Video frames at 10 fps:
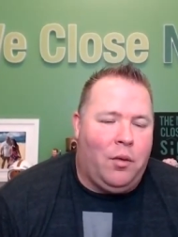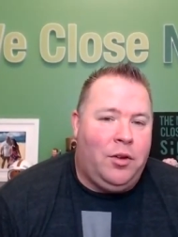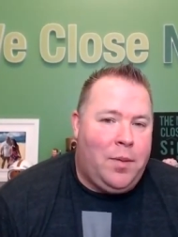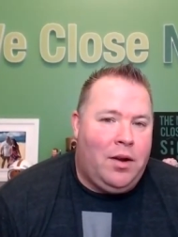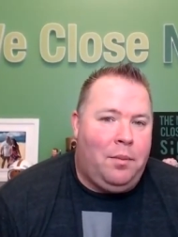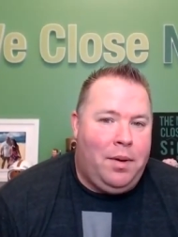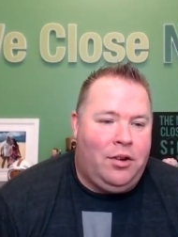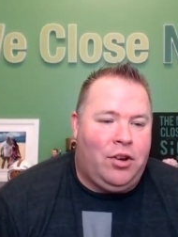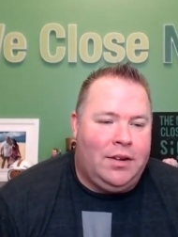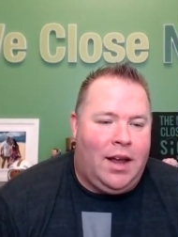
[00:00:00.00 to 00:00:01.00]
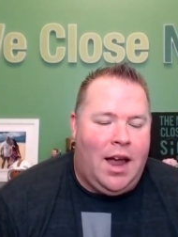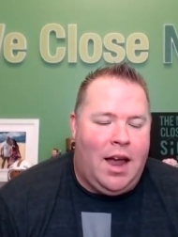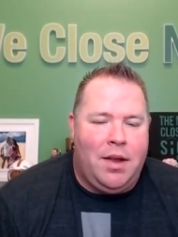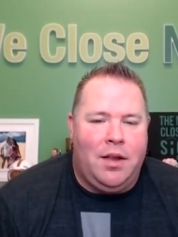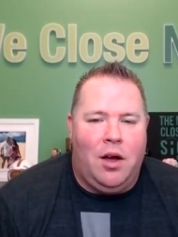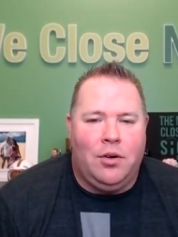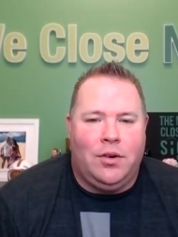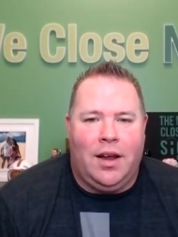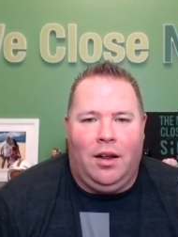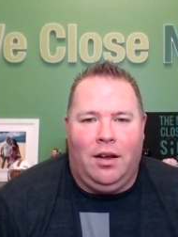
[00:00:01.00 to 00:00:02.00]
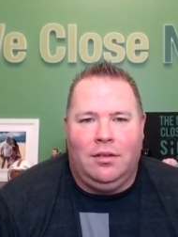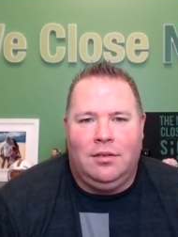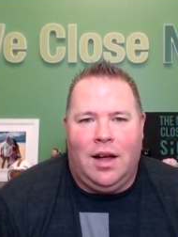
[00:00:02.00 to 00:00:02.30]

We spent a big chunk of time in the hotel.